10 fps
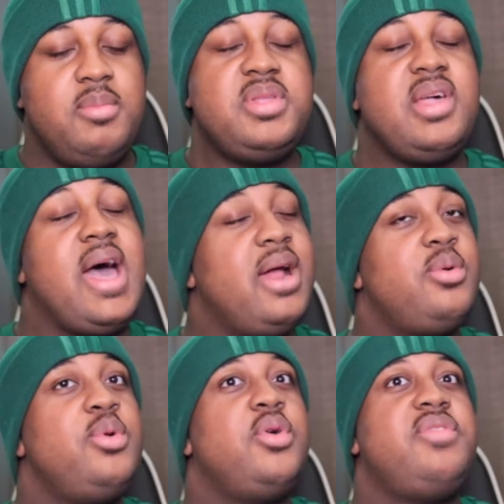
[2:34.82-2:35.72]
I'm going to say, I
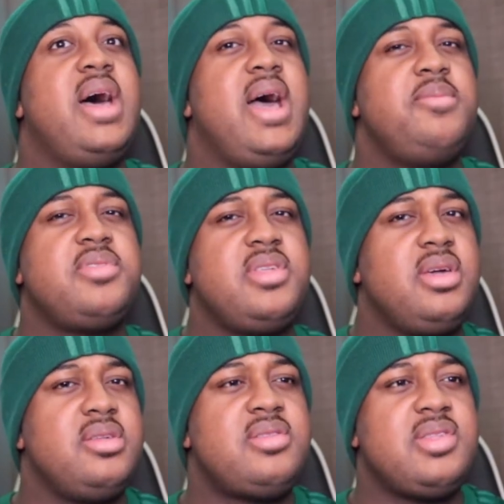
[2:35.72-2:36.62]
don't know if the hype
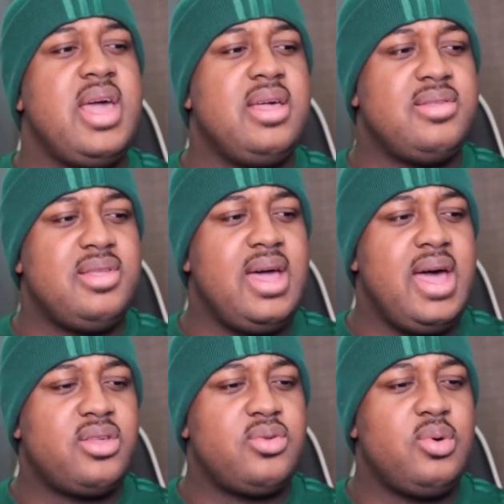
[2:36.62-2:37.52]
sticker says the
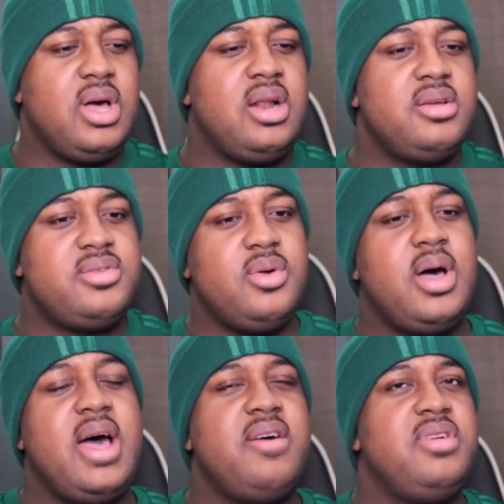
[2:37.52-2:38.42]
actual color, so
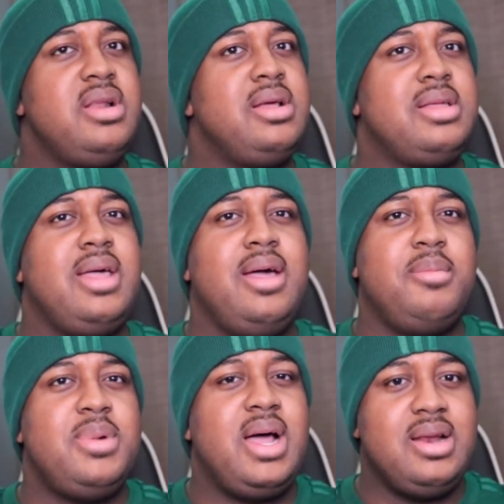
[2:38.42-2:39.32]
I haven't looked,
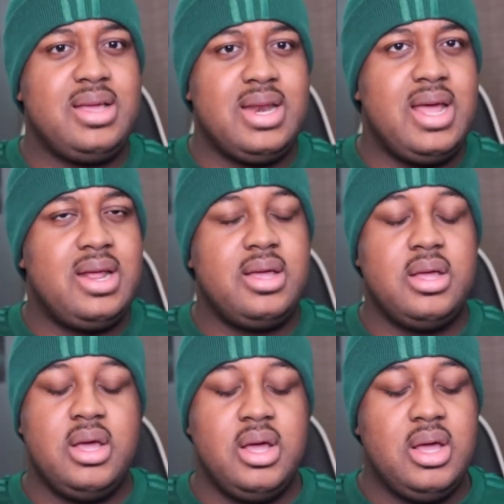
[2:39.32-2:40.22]
I'm not looking at it,
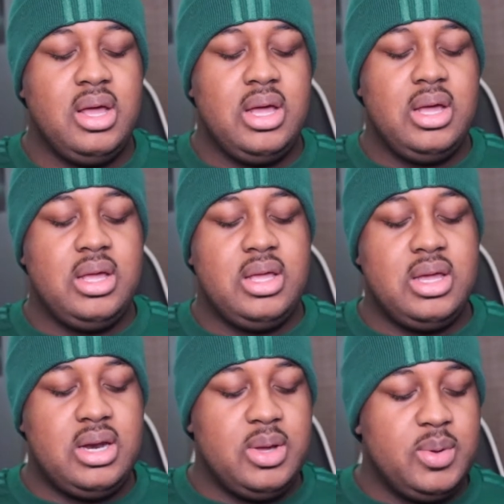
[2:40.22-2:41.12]
you
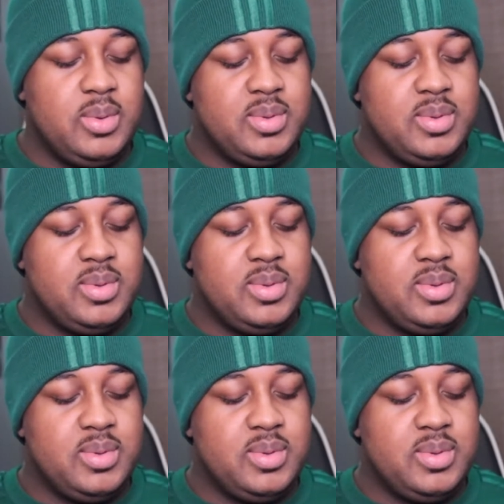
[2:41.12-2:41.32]
know.